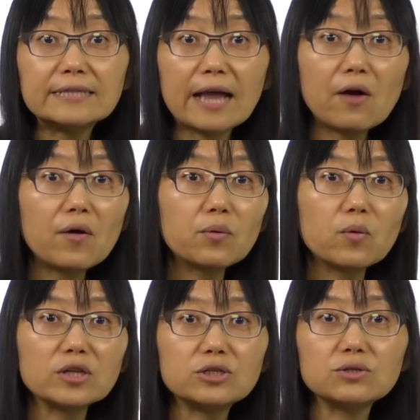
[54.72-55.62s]
Now I
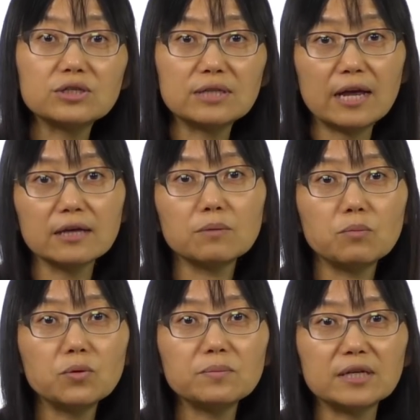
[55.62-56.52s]
want you to take a
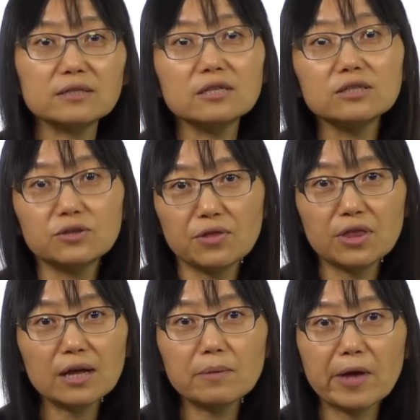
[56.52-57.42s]
moment to think